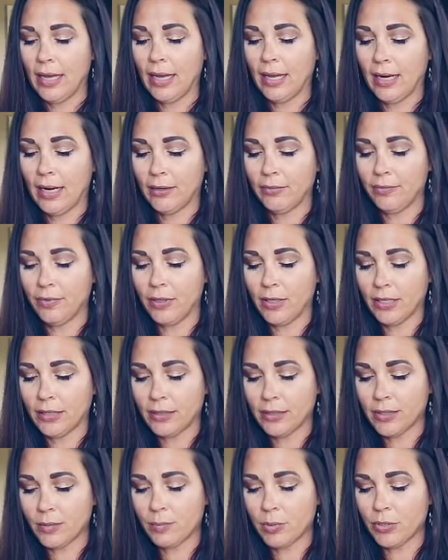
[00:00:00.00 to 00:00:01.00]
And I feel
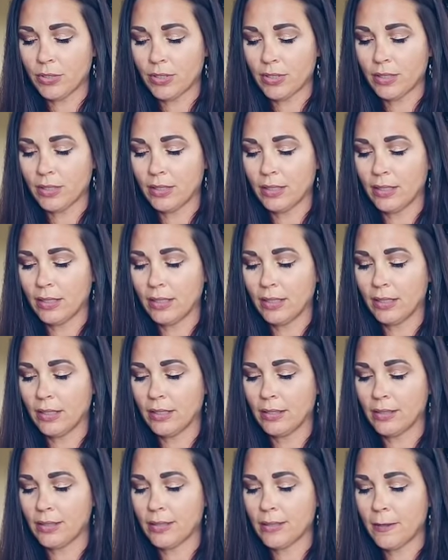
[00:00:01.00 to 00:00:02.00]
like this person
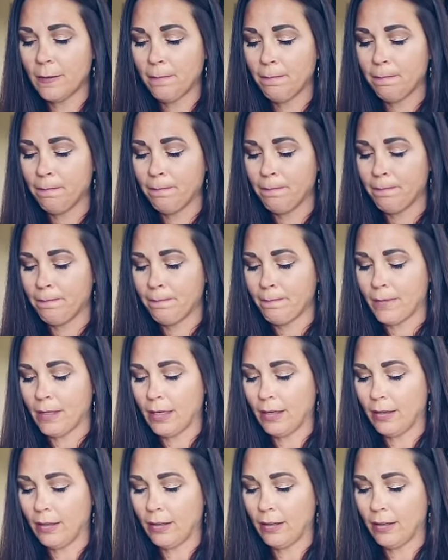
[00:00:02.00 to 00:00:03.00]
is
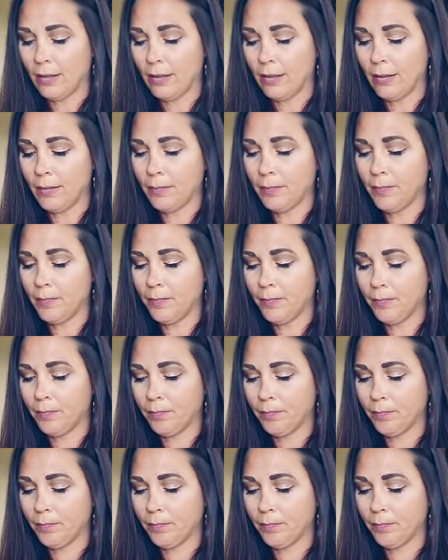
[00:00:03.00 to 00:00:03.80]
um,